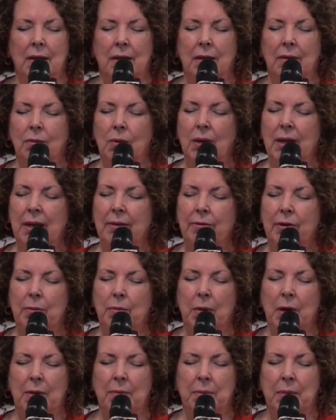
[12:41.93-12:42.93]
whatever it
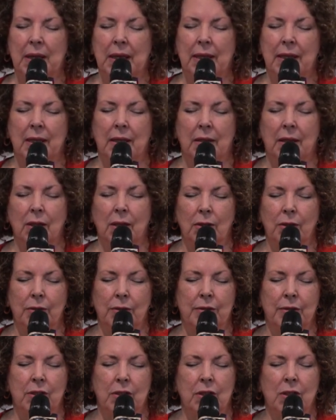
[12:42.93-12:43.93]
might be that
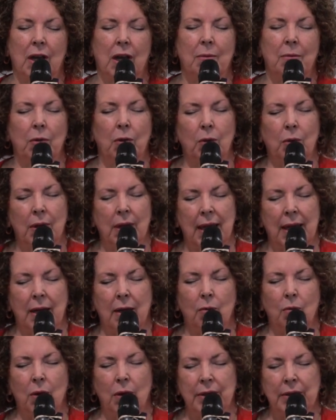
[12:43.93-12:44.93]
alludes to time, look at it.
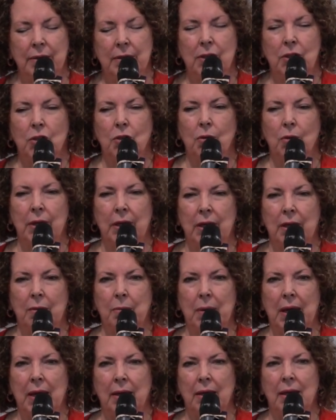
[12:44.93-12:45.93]
What is he talking
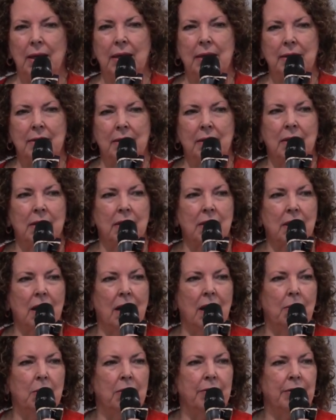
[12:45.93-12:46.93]
about? Is it the
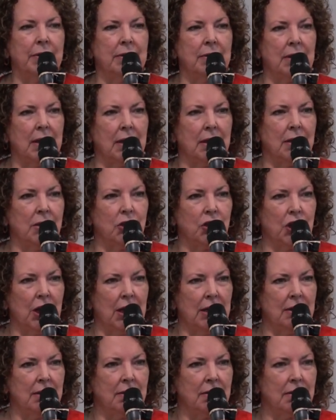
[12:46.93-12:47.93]
time of a second
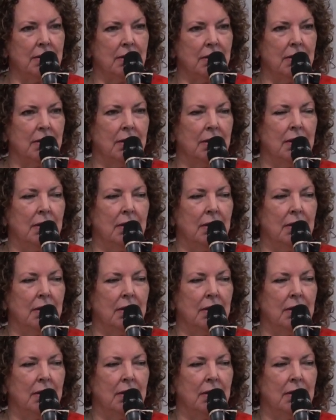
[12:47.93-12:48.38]
chance?